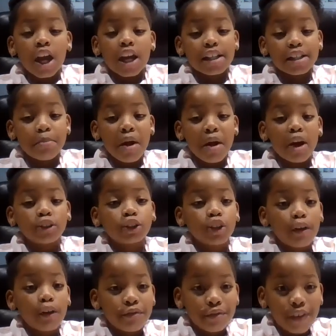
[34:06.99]
his parents
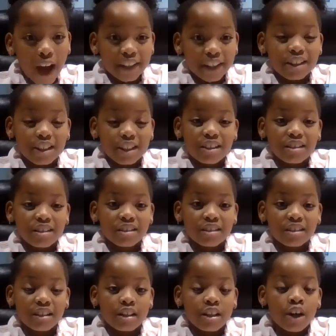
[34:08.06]
are fighting.
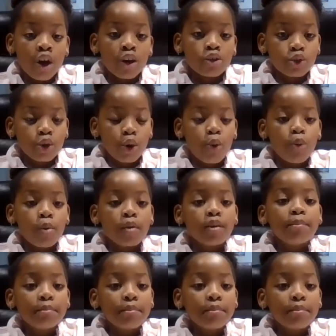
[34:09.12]
So